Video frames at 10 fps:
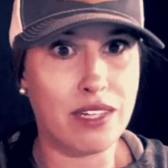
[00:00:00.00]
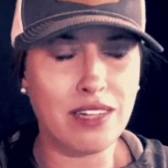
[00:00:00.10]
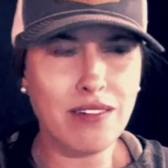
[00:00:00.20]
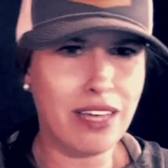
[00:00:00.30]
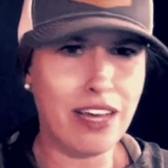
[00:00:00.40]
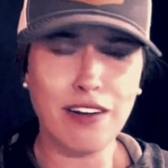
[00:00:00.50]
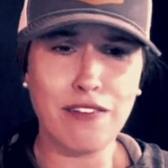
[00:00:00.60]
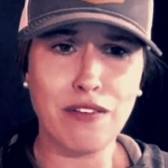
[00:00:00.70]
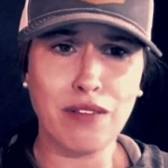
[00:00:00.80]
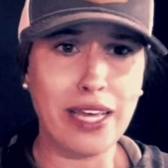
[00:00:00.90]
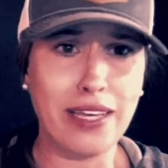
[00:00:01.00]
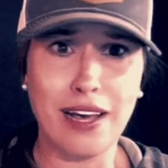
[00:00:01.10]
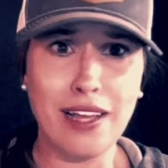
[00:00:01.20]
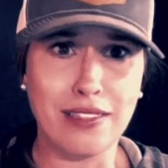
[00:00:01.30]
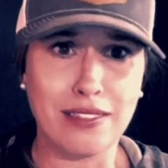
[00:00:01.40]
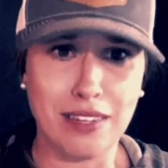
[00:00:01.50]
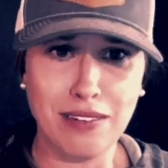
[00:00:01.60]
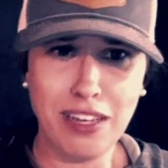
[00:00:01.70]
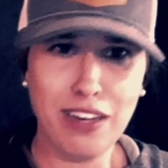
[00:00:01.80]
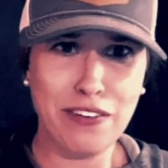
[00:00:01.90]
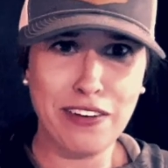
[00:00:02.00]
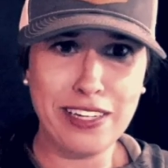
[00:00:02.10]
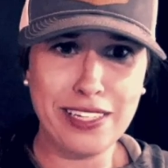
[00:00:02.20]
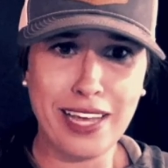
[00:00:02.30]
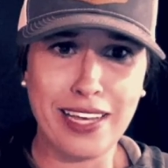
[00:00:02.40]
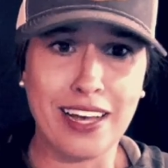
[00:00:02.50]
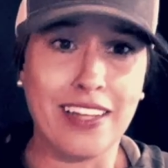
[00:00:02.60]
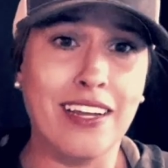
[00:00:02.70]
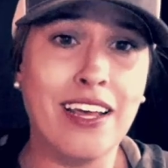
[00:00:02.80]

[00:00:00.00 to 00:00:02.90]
I don't care if you like guns. I don't care if you're anti-gun.